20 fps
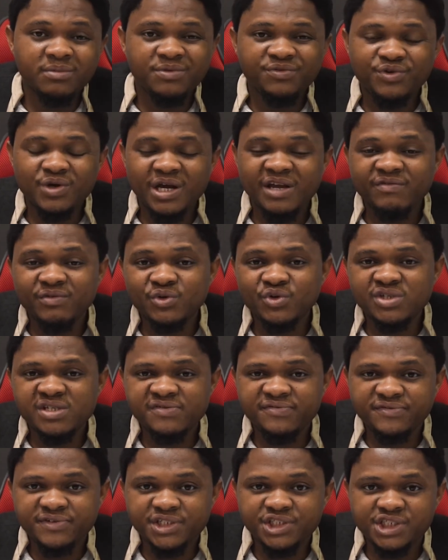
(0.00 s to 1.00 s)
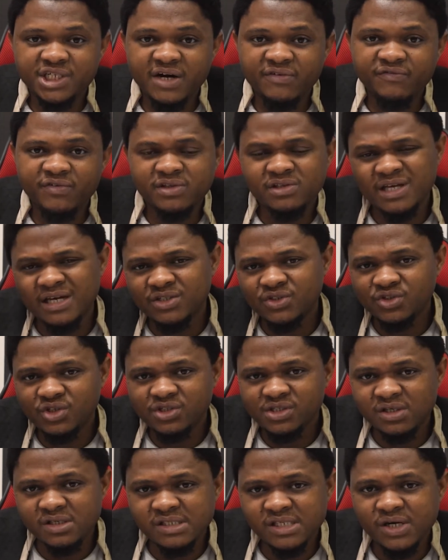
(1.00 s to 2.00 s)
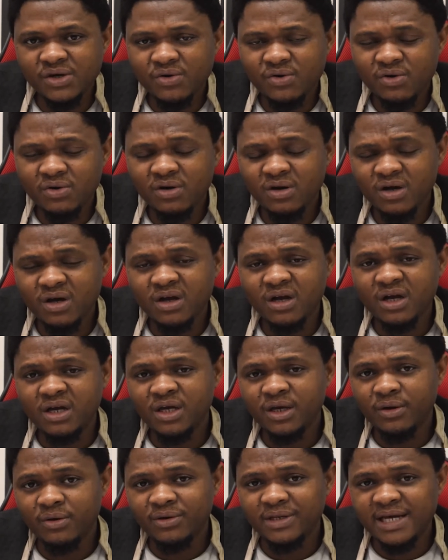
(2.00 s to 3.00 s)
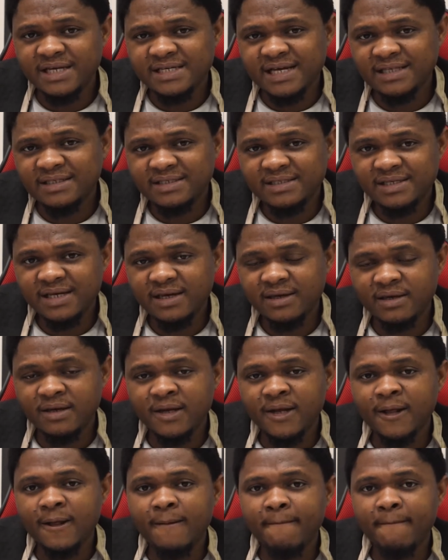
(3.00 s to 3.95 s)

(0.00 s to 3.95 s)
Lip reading: If you are even using free traffic, there's nothing, zero, that is at stake.